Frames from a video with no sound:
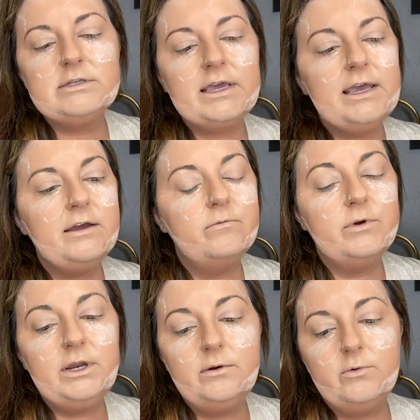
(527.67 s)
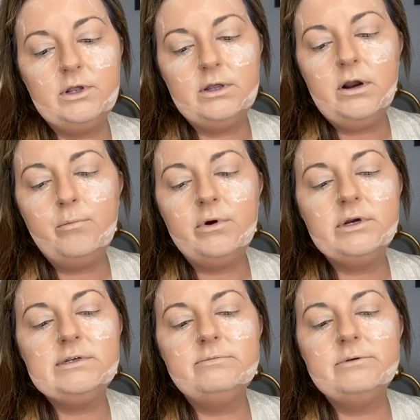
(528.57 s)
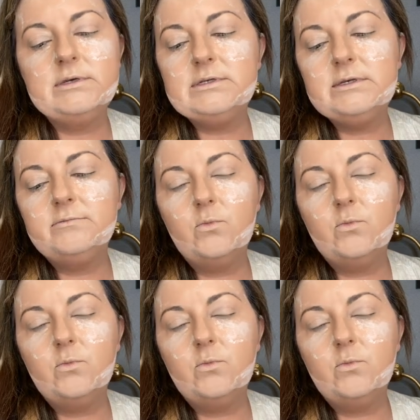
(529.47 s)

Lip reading: I can't read what the number is because it